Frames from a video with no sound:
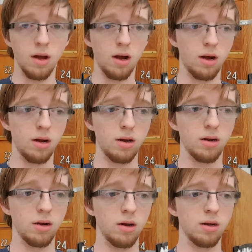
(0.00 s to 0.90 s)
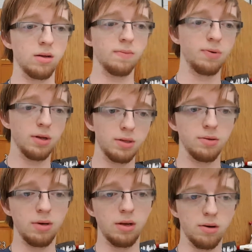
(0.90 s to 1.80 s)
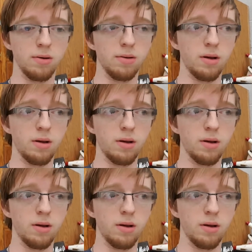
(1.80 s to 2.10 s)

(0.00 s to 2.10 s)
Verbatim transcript: Uh, pretty soon here,